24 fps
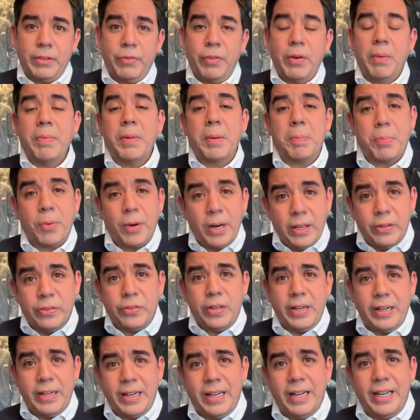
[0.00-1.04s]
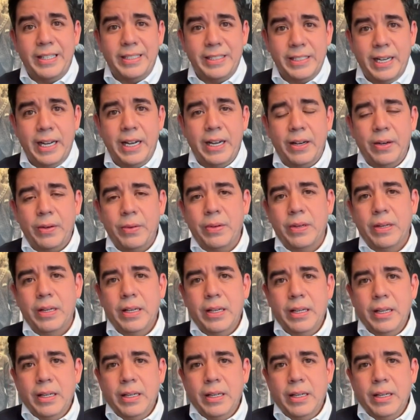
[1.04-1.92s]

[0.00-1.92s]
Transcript: From the president on down,